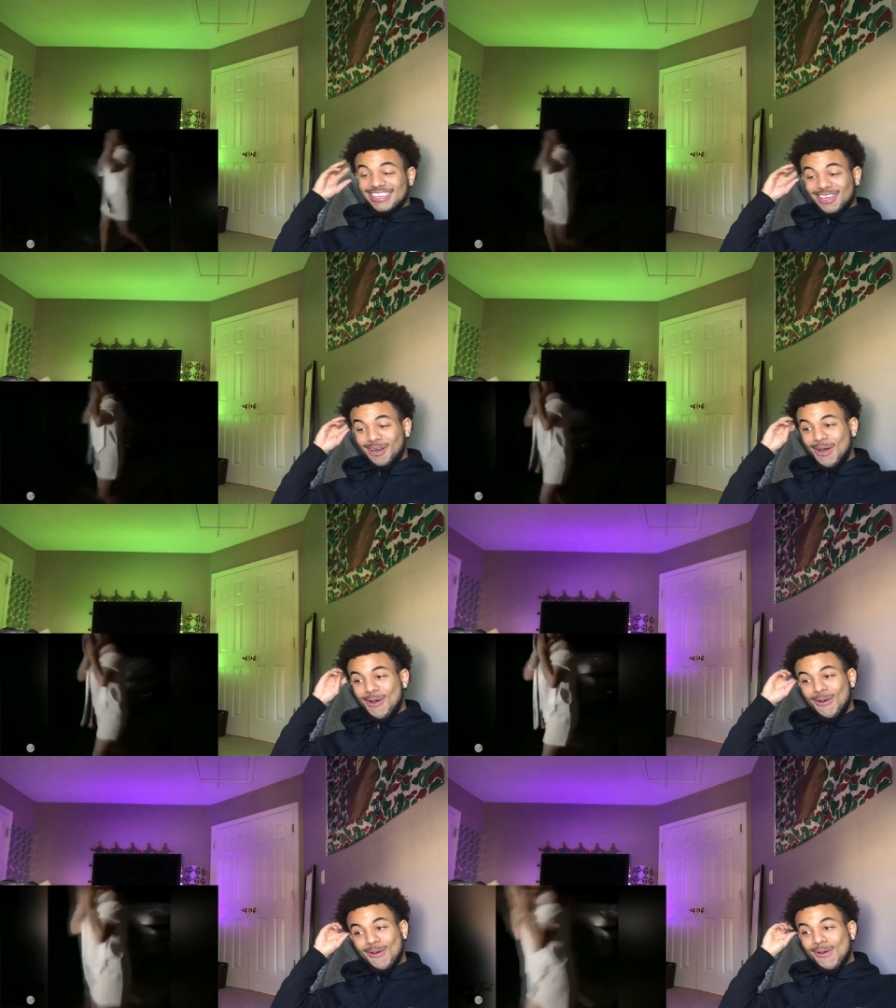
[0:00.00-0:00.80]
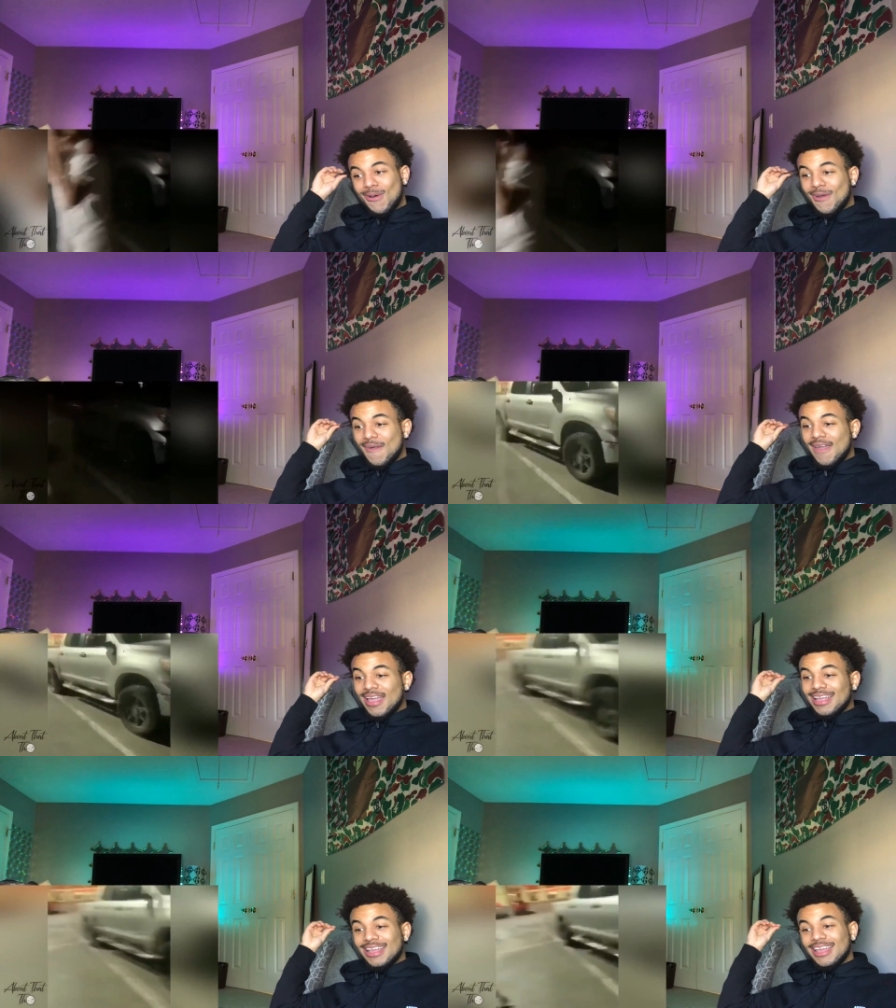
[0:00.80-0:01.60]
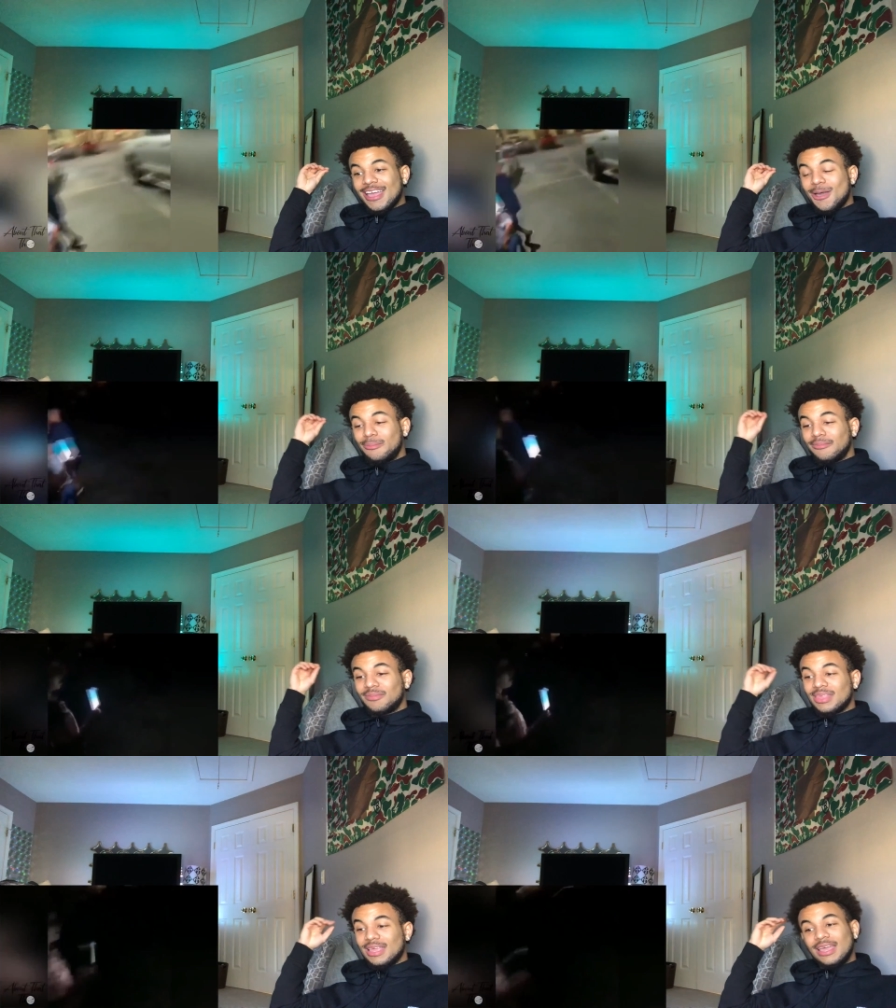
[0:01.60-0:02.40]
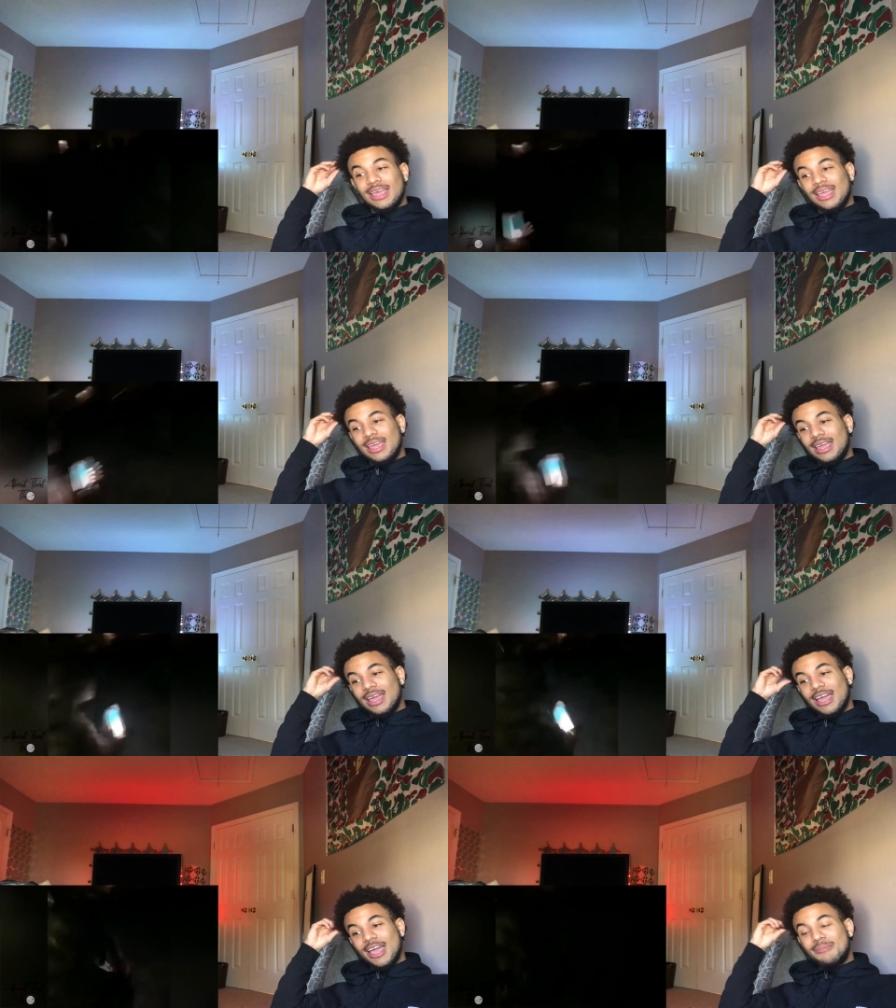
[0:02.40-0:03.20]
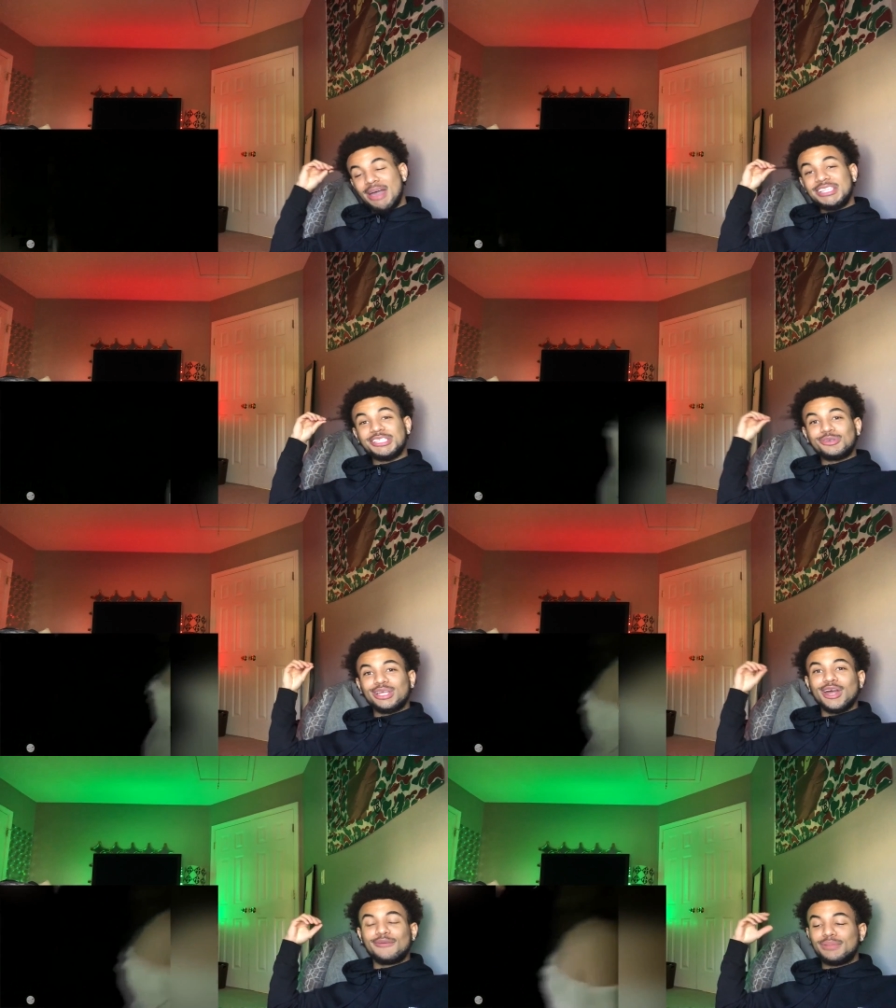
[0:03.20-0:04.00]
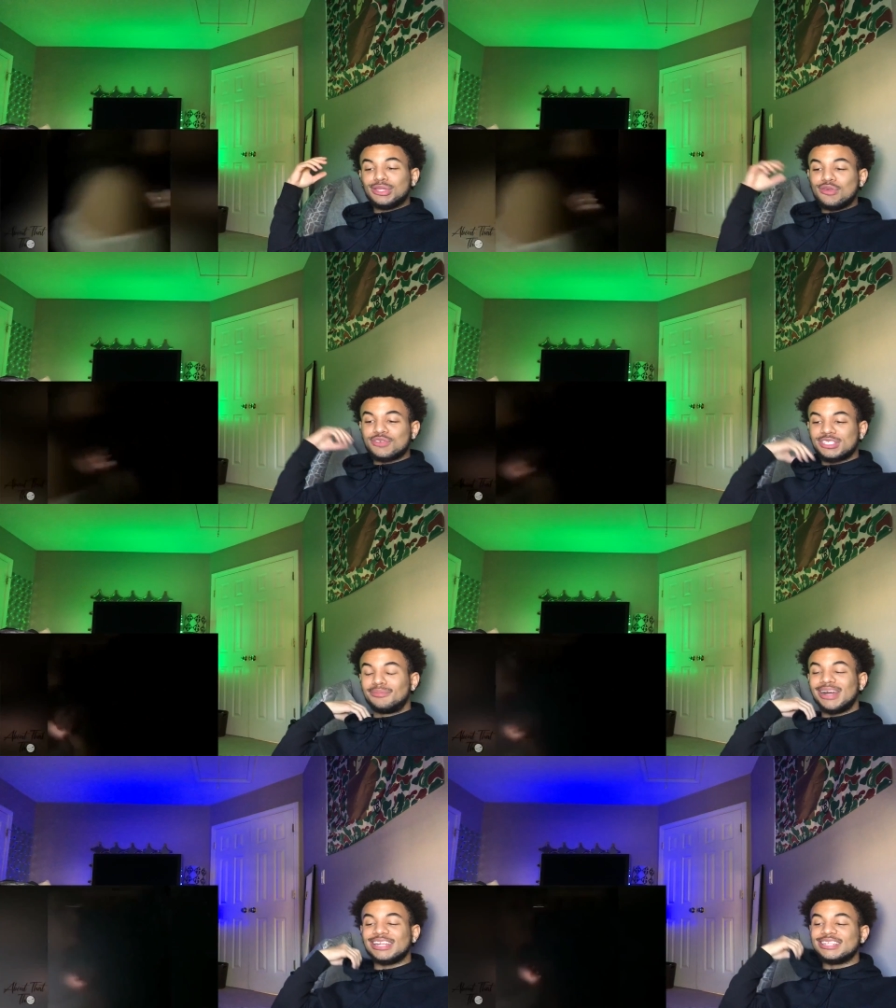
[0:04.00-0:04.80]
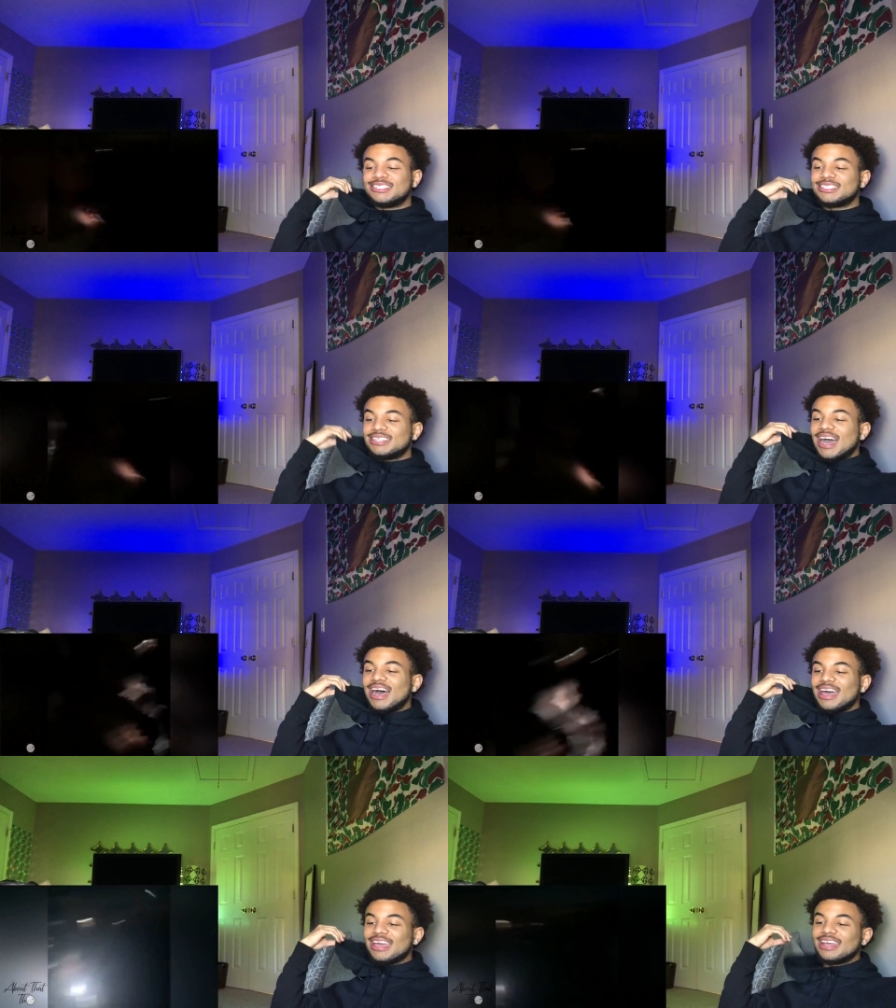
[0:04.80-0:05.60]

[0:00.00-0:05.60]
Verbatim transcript: Yo. I'm, imagine you let out balloon for somebody that just died.